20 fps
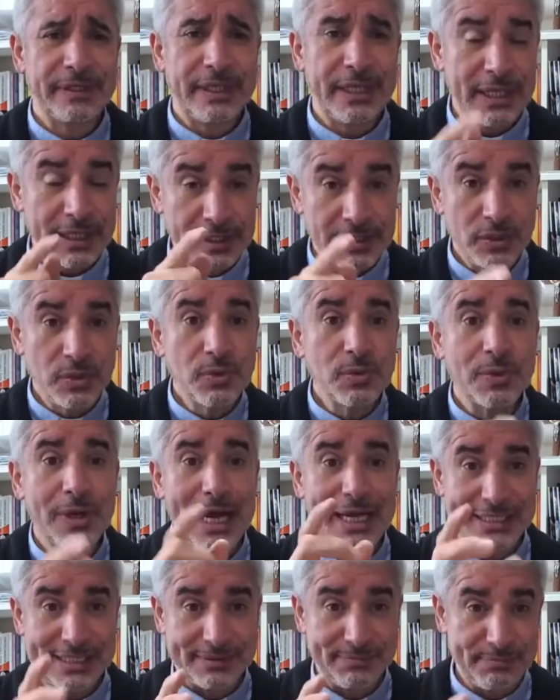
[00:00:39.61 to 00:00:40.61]
If you,
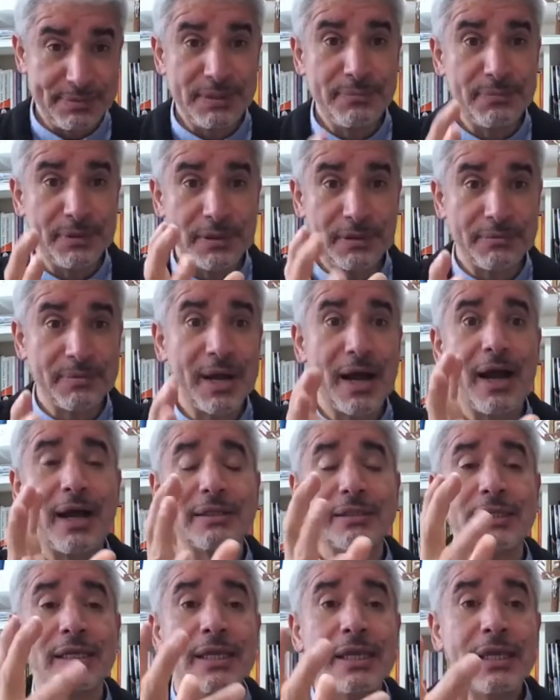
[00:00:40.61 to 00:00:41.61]
as a people of
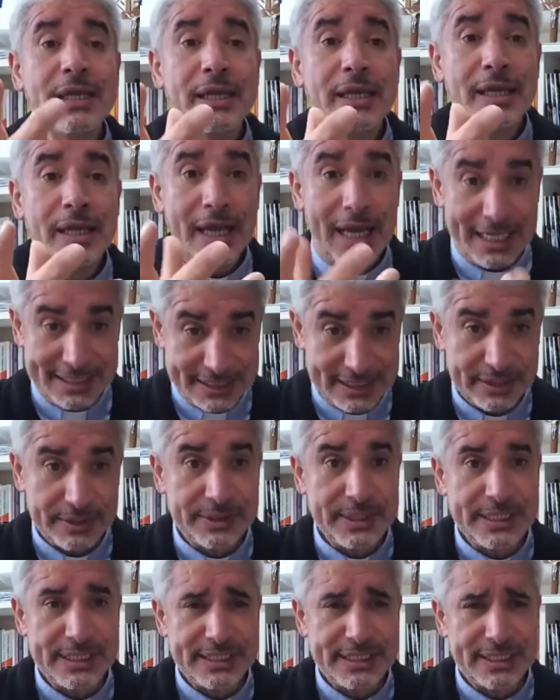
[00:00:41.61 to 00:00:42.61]
God, as a
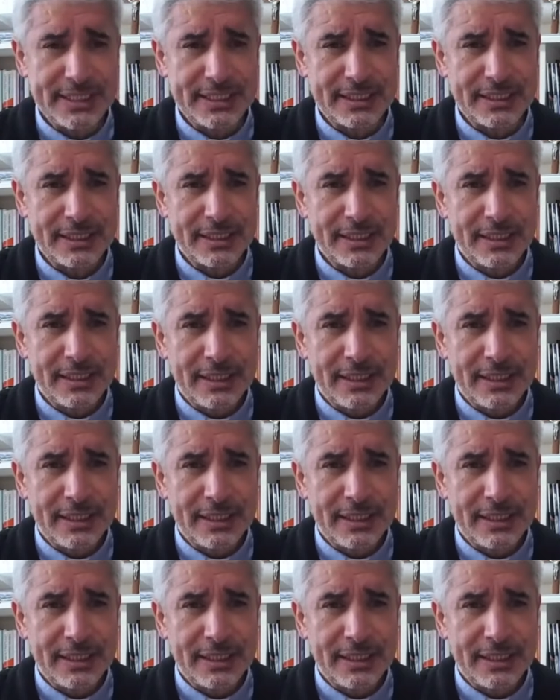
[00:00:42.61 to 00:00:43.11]
Christian,